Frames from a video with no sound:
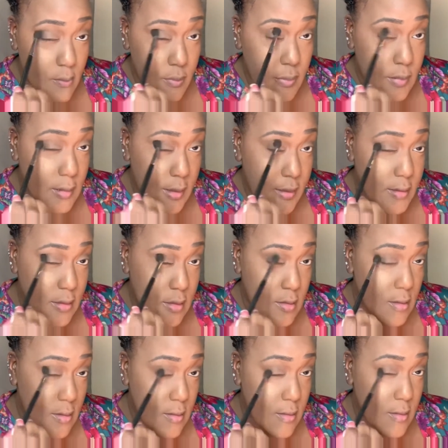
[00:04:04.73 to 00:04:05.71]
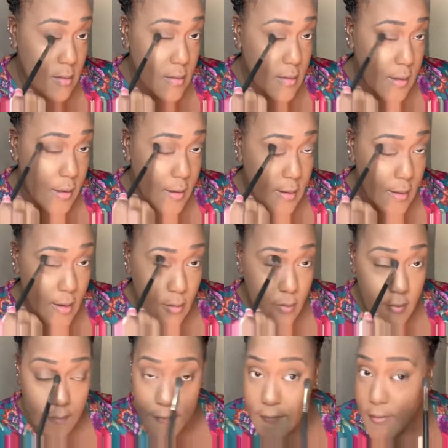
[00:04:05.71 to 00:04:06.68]
blend that
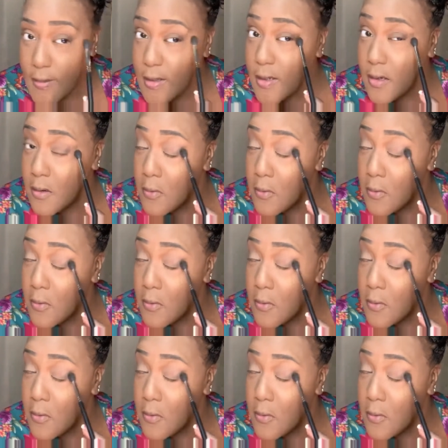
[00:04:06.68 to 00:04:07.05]
outer V